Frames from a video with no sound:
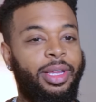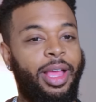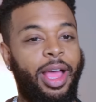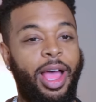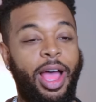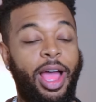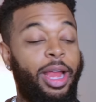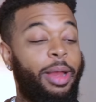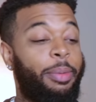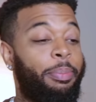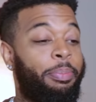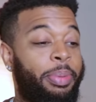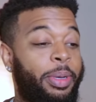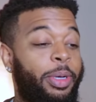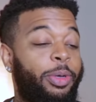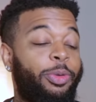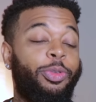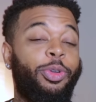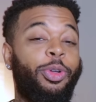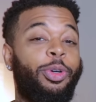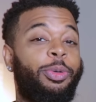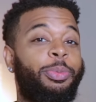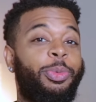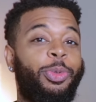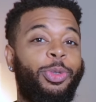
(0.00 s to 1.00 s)
I ain't built
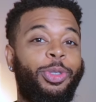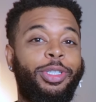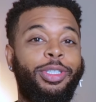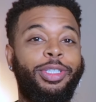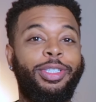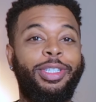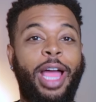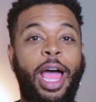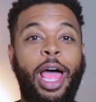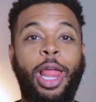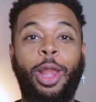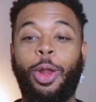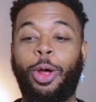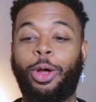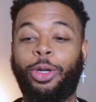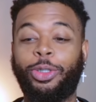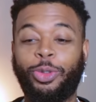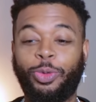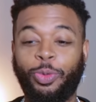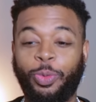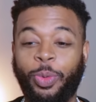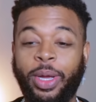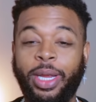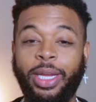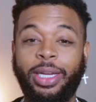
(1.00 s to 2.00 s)
no more. I
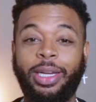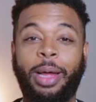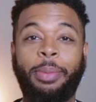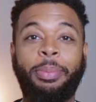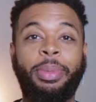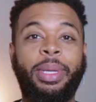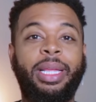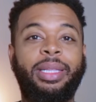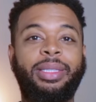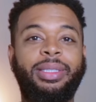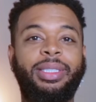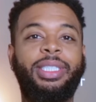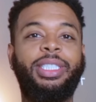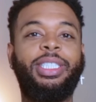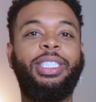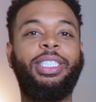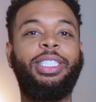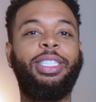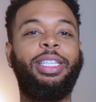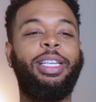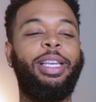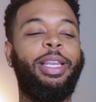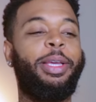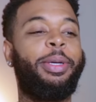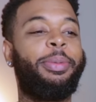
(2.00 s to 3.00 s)
lost weight. I'm getting
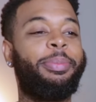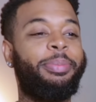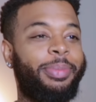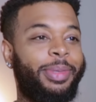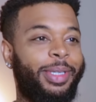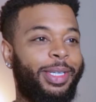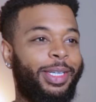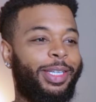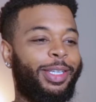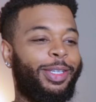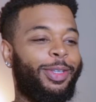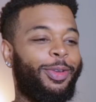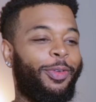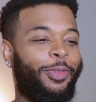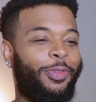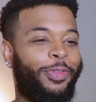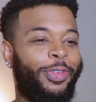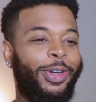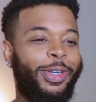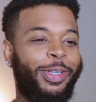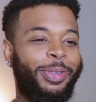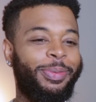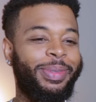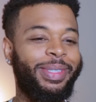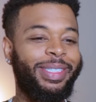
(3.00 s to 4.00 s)
slim. You
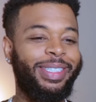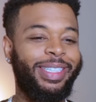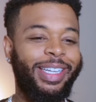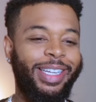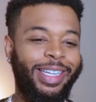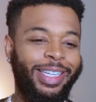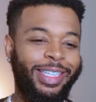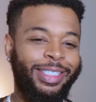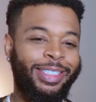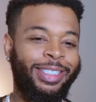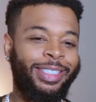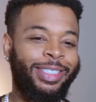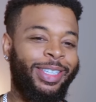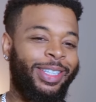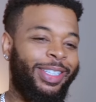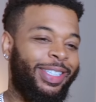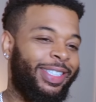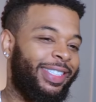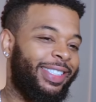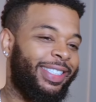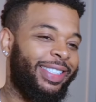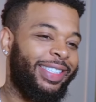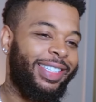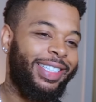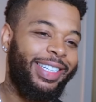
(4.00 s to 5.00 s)
feel me?
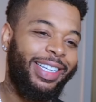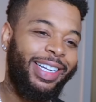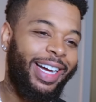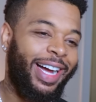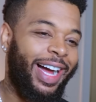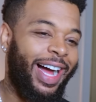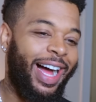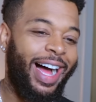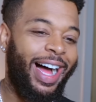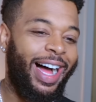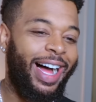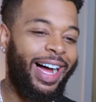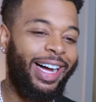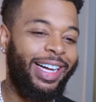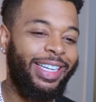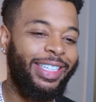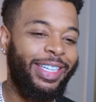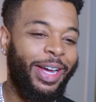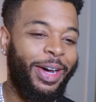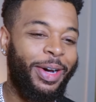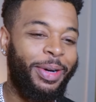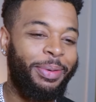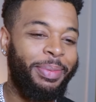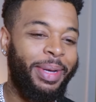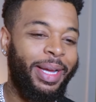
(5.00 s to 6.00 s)
So, I don't
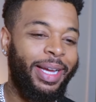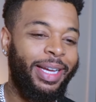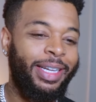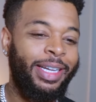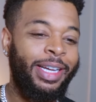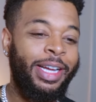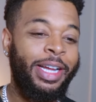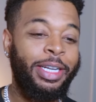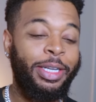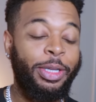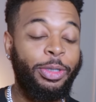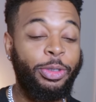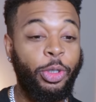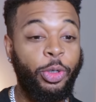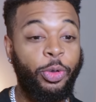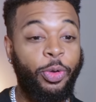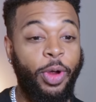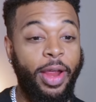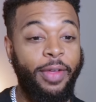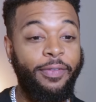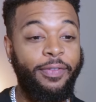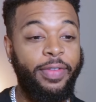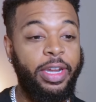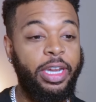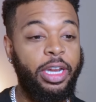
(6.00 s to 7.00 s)
know, man. This was a
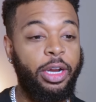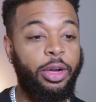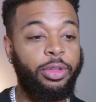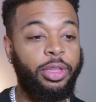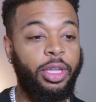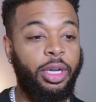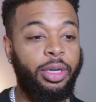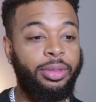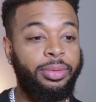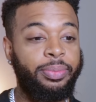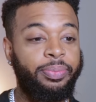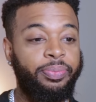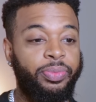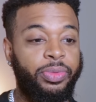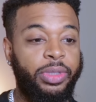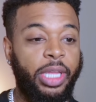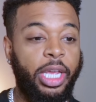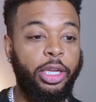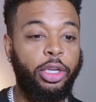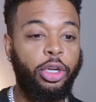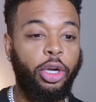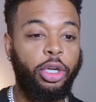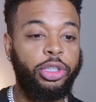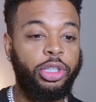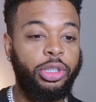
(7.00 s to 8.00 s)
great video, though.
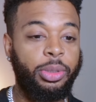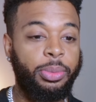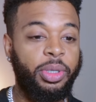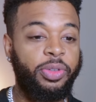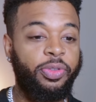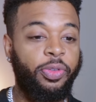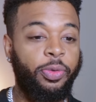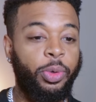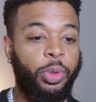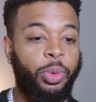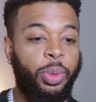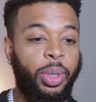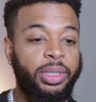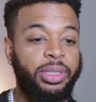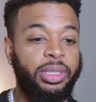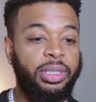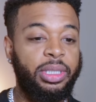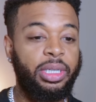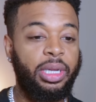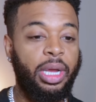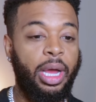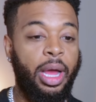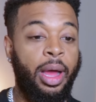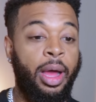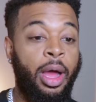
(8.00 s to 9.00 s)
Thank y'all so much for requesting
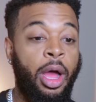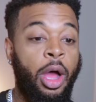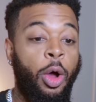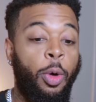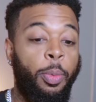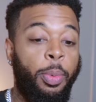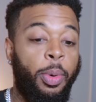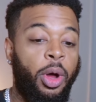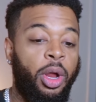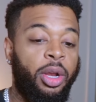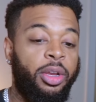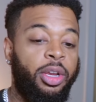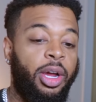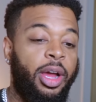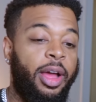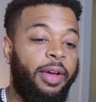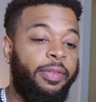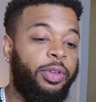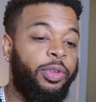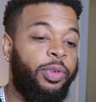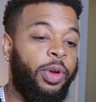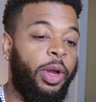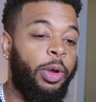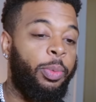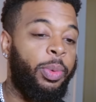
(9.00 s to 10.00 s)
it. I hope all y'all have
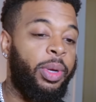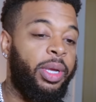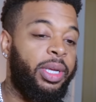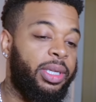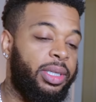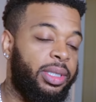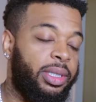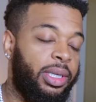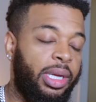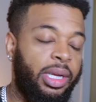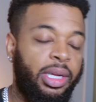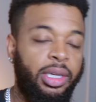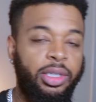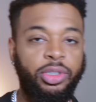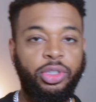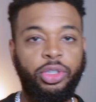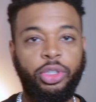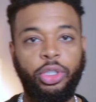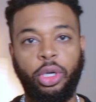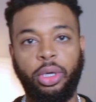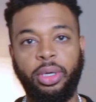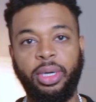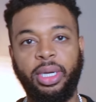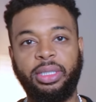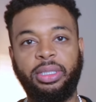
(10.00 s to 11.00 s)
a great weekend.
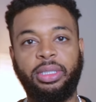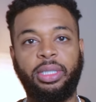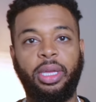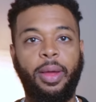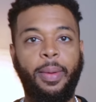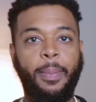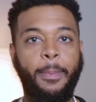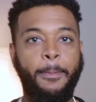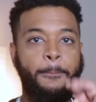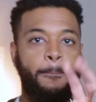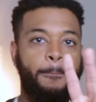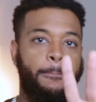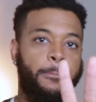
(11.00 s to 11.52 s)
See y'all next time.